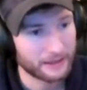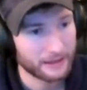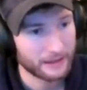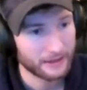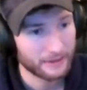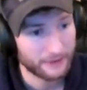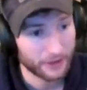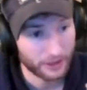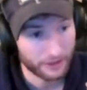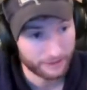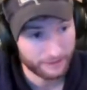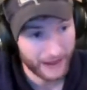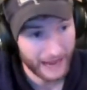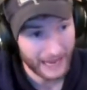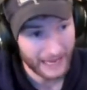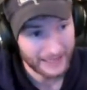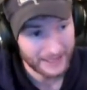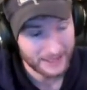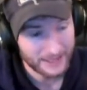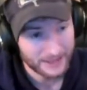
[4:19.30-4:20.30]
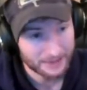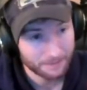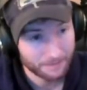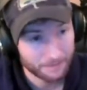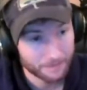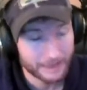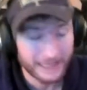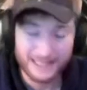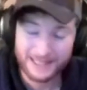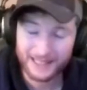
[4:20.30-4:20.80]
very fast,
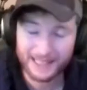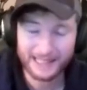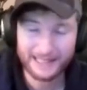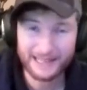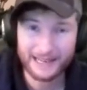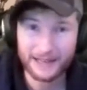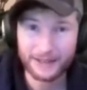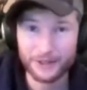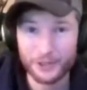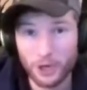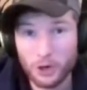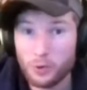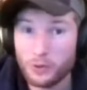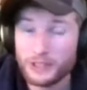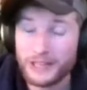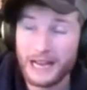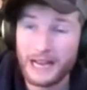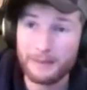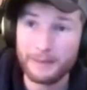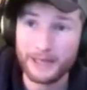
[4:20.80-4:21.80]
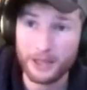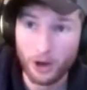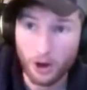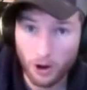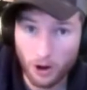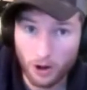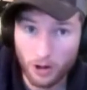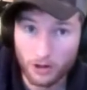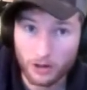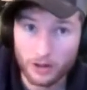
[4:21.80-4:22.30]
it's going to take no time at
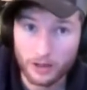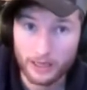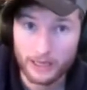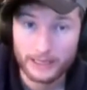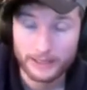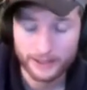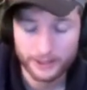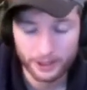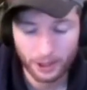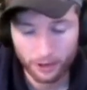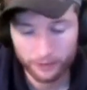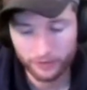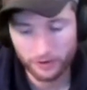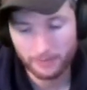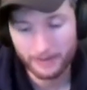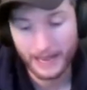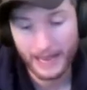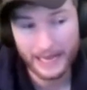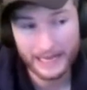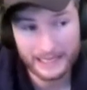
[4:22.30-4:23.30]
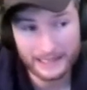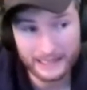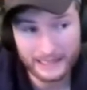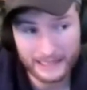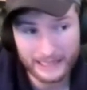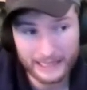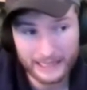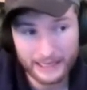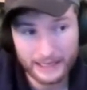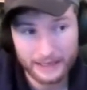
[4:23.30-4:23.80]
all to go from hitting the
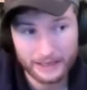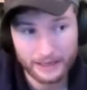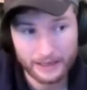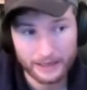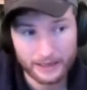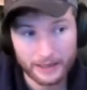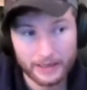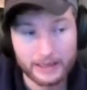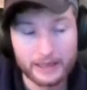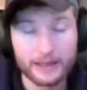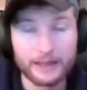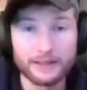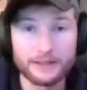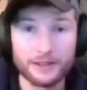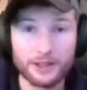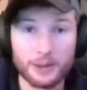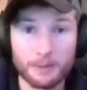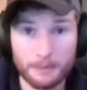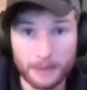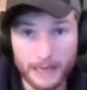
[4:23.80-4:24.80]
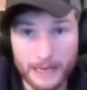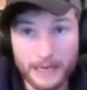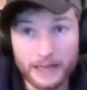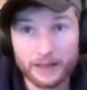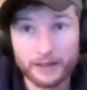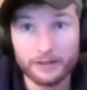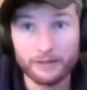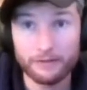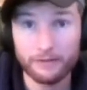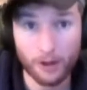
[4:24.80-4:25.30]
key to the peak
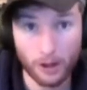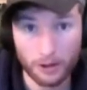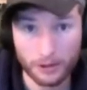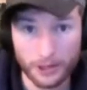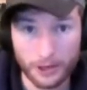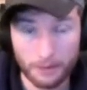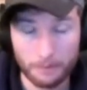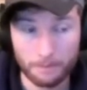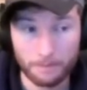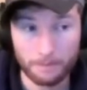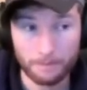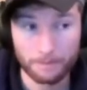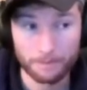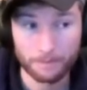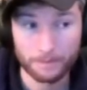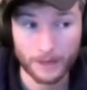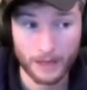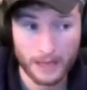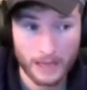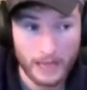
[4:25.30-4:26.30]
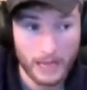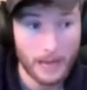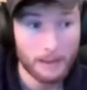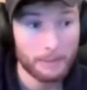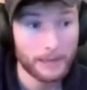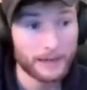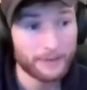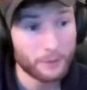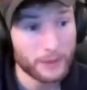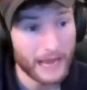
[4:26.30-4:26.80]
volume.
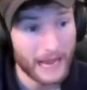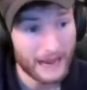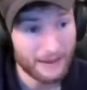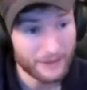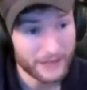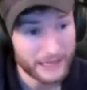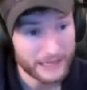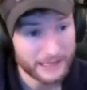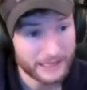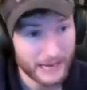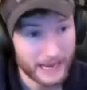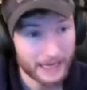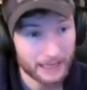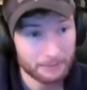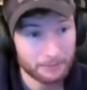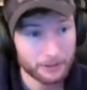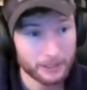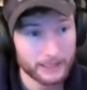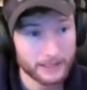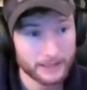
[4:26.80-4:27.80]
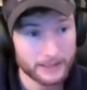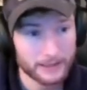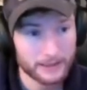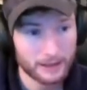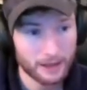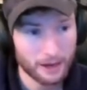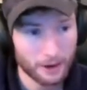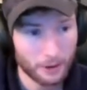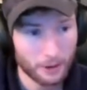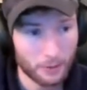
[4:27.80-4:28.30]
But if we have the attack pretty
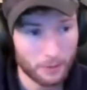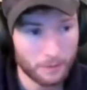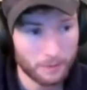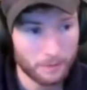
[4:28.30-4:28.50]
slow,